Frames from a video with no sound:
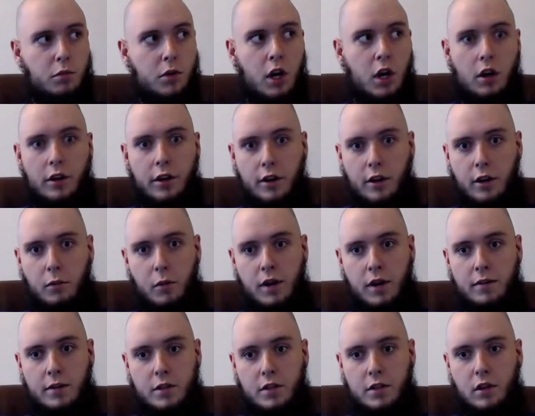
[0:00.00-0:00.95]
call it or
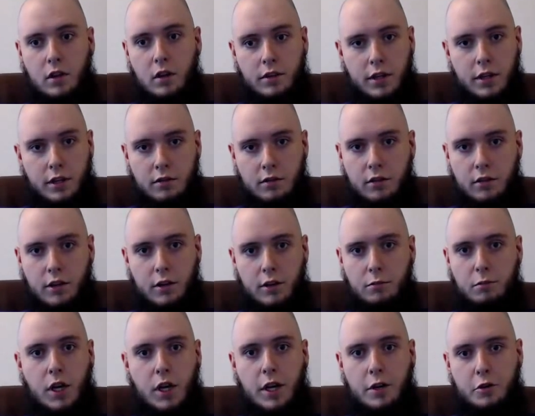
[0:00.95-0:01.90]
whatever it's called in
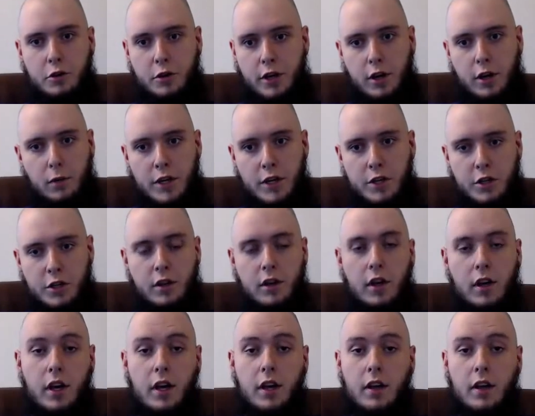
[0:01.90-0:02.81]
your country or region.